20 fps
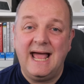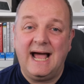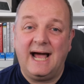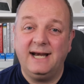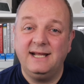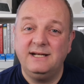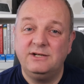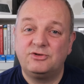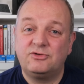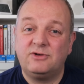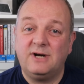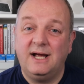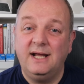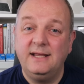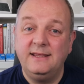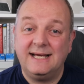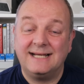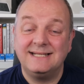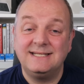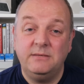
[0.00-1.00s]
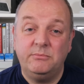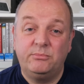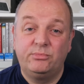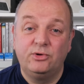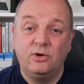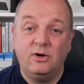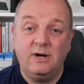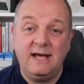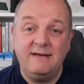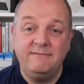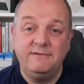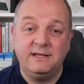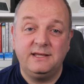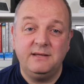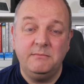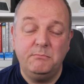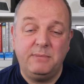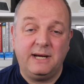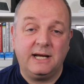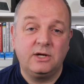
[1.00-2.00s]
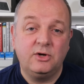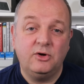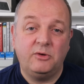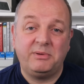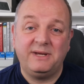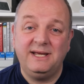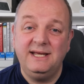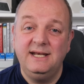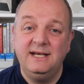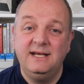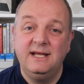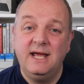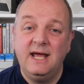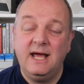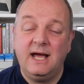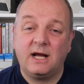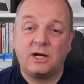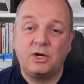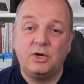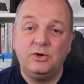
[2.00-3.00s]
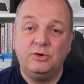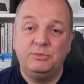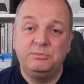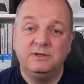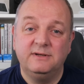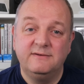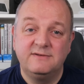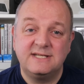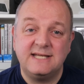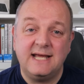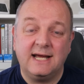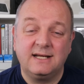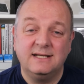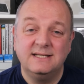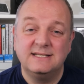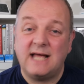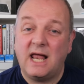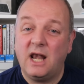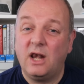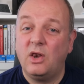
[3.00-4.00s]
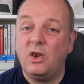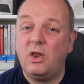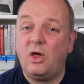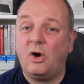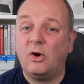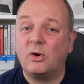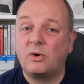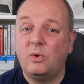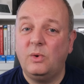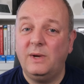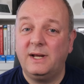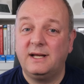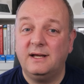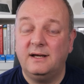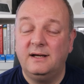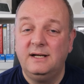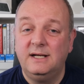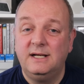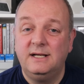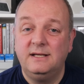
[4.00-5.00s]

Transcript: and in trying that, it brought everything back up in a couple of seconds, a lot quicker